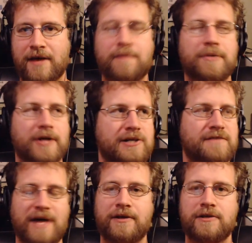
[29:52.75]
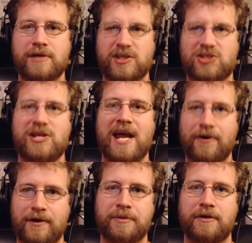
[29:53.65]
The production value is
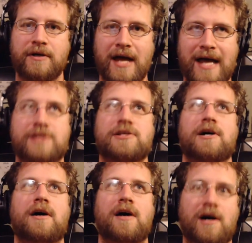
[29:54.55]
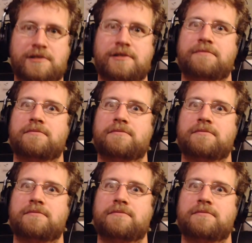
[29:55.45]
terrible, and it's awesome.